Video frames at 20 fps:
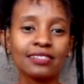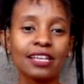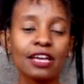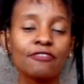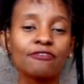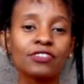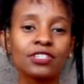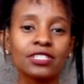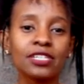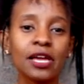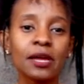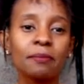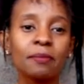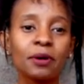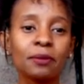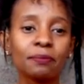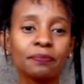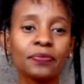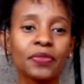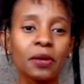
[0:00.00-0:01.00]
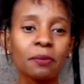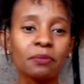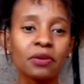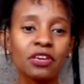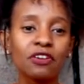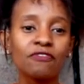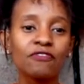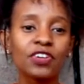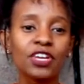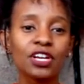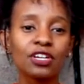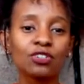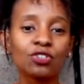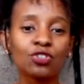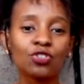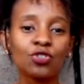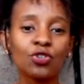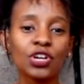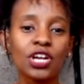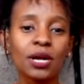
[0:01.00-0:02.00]
every time I'm giving a
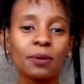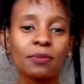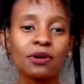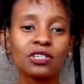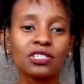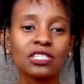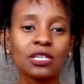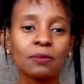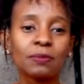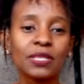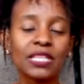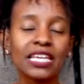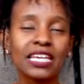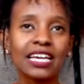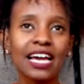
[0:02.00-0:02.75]
story about something,